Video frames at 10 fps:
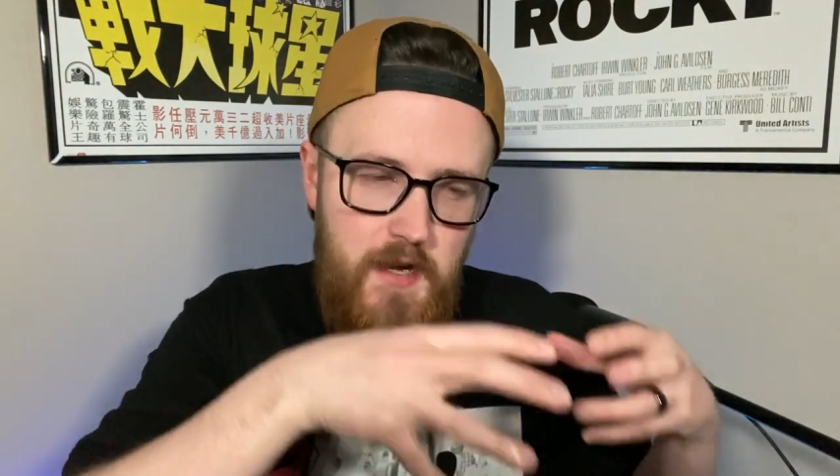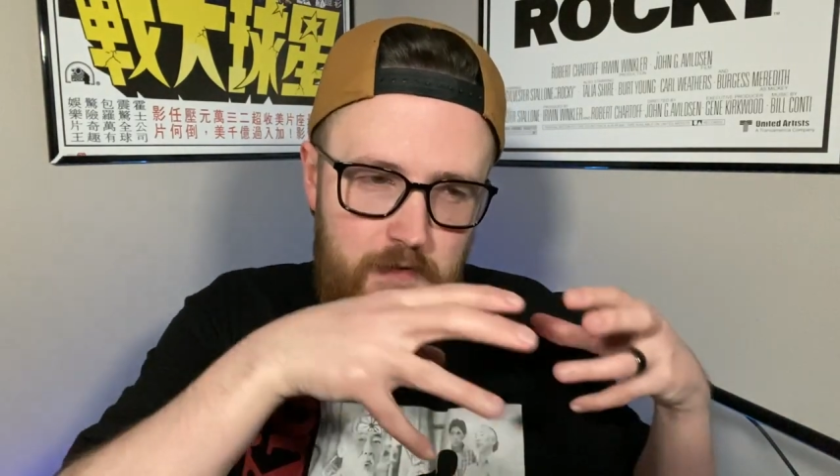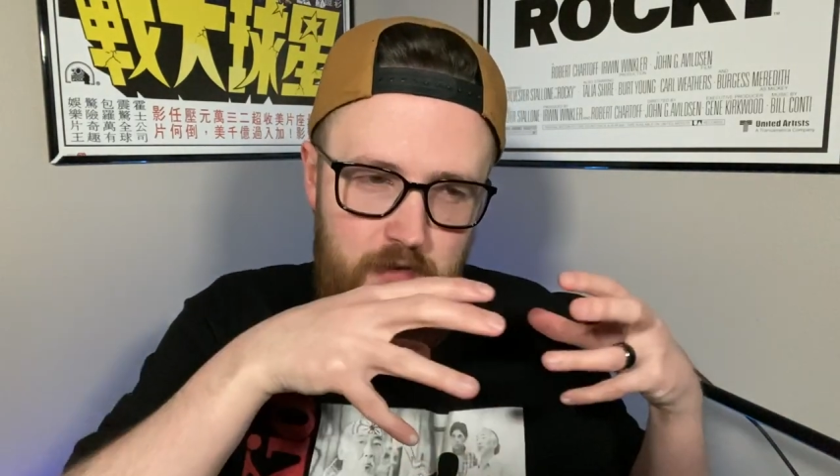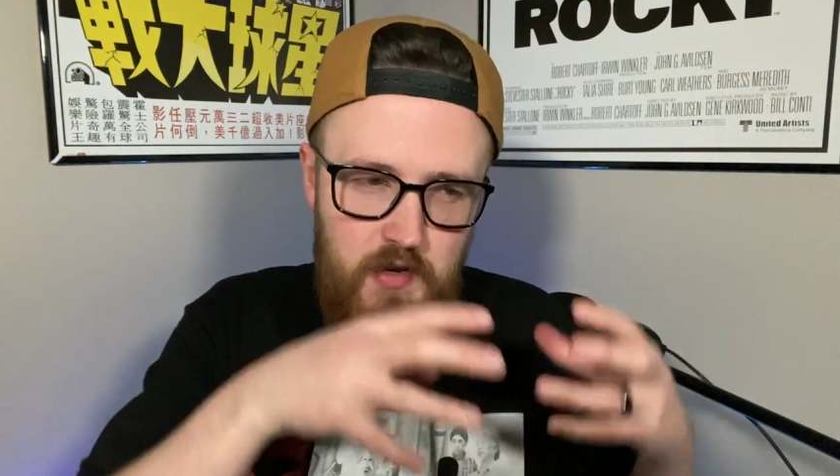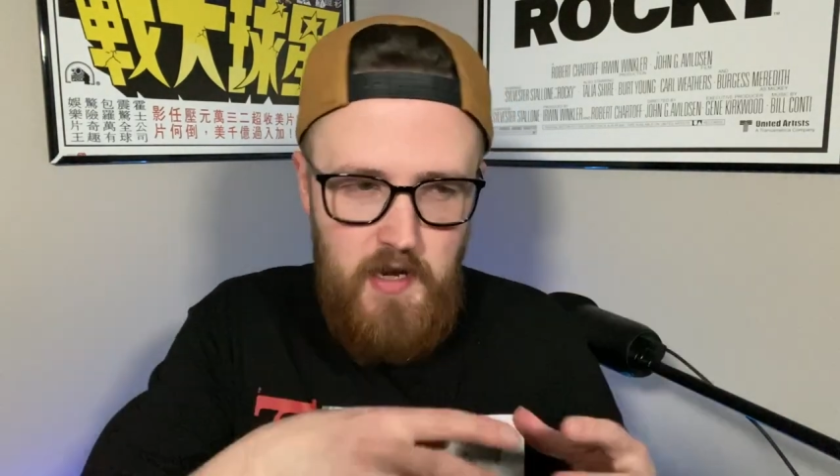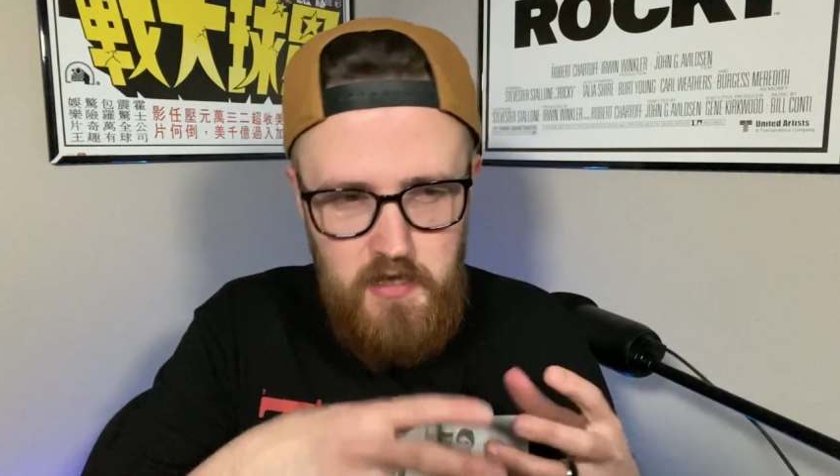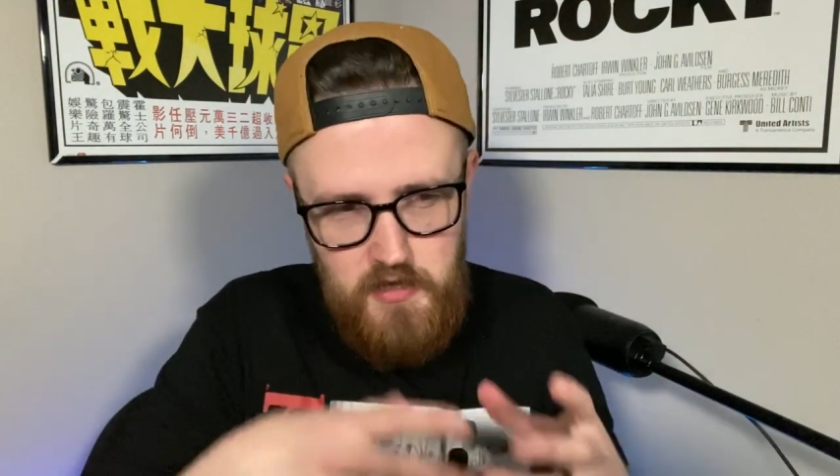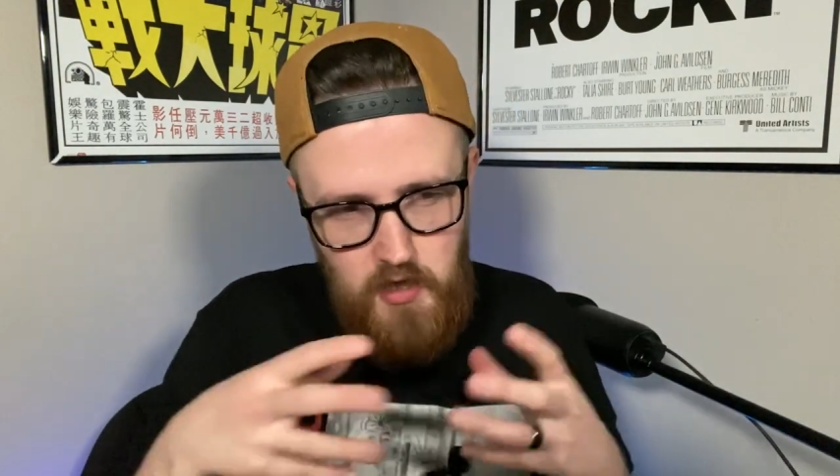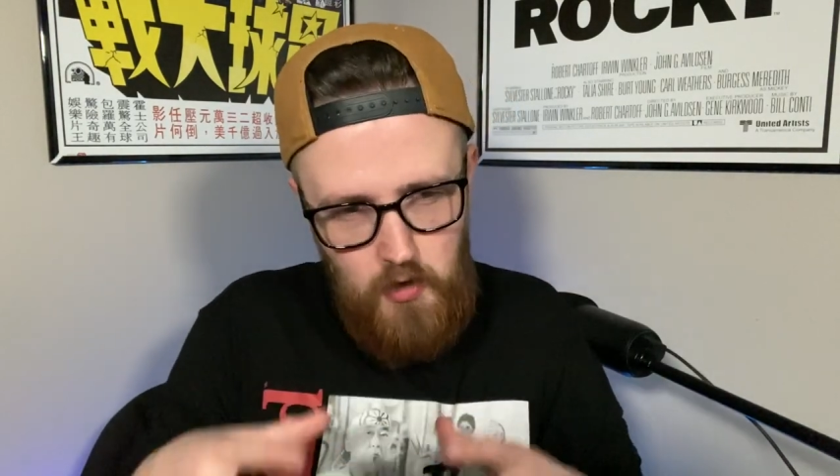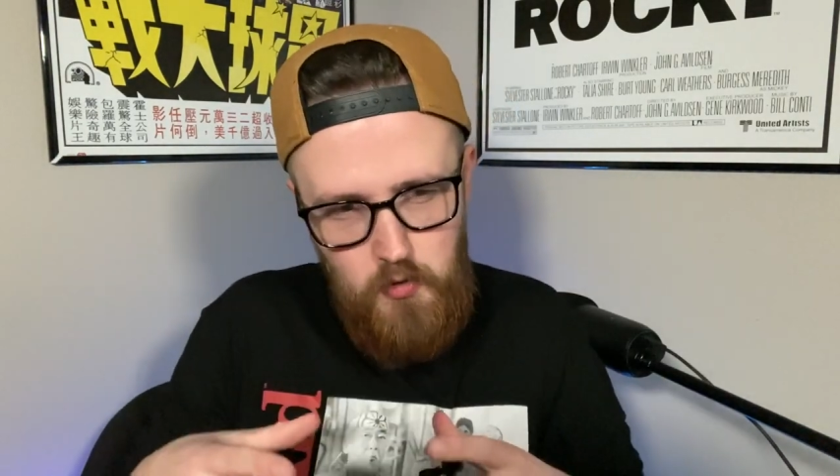vanilla
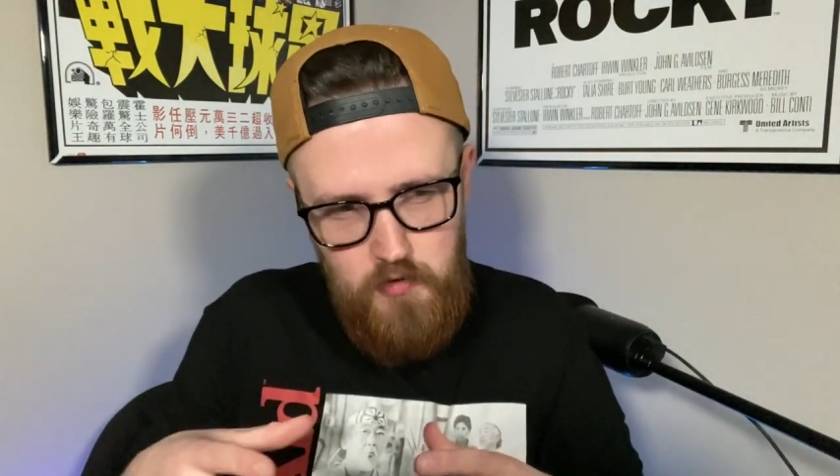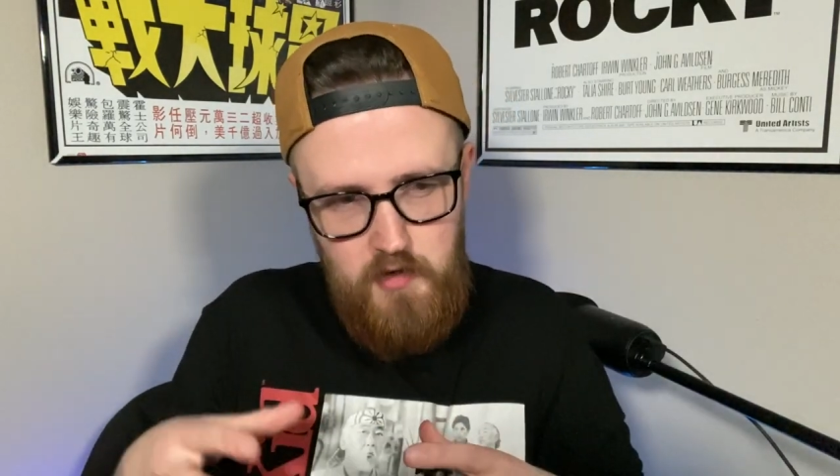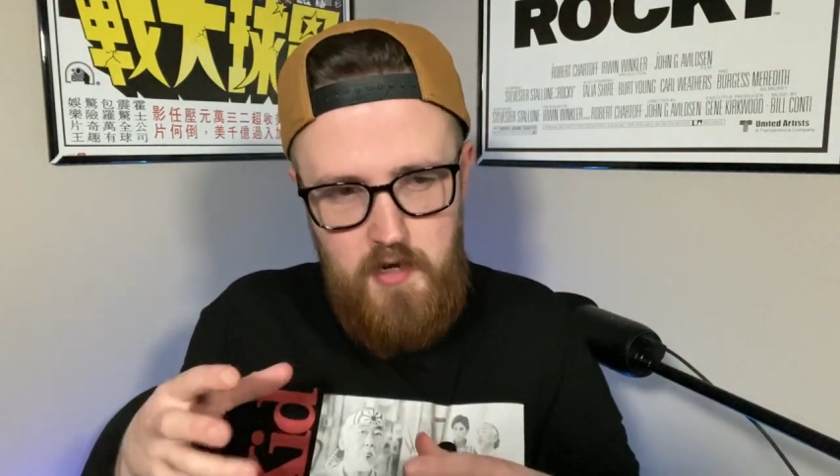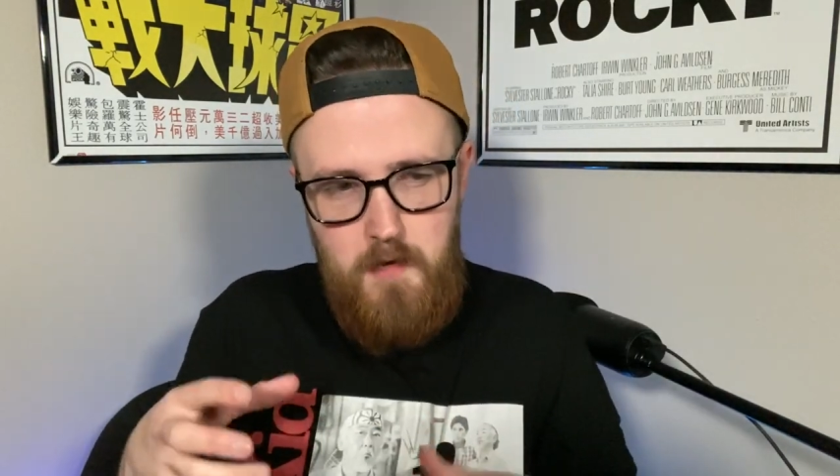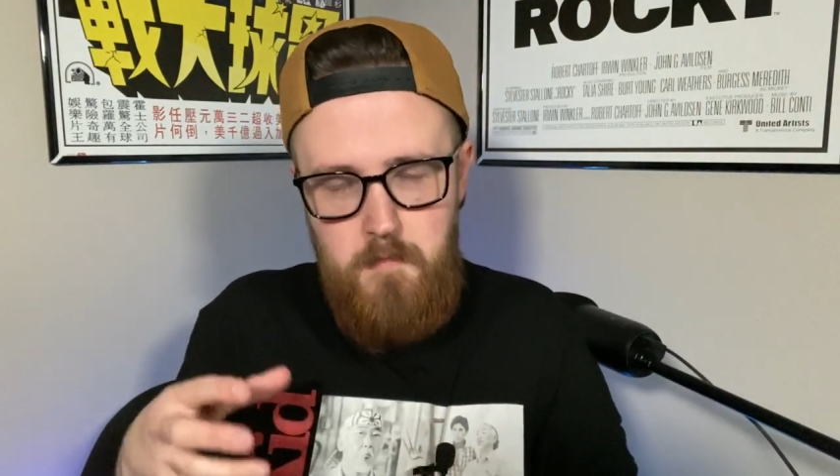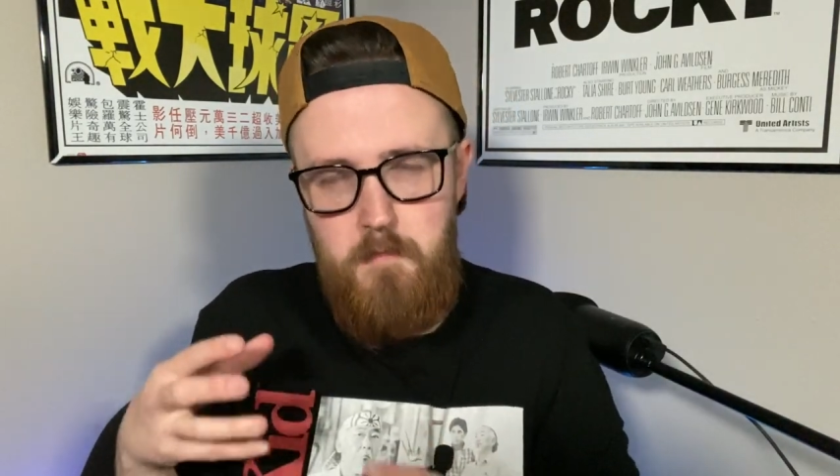Coke and